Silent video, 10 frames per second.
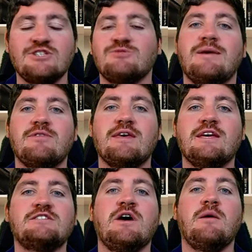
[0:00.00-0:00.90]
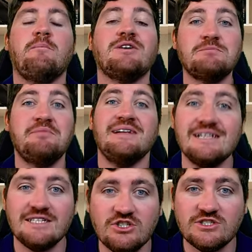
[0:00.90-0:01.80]
So maybe there is
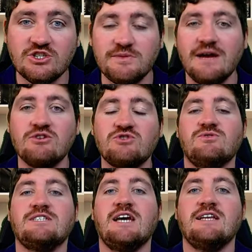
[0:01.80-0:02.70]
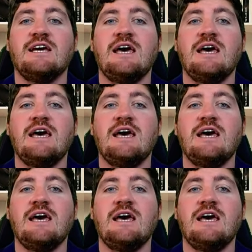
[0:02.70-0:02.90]
possibility to still be able to rotate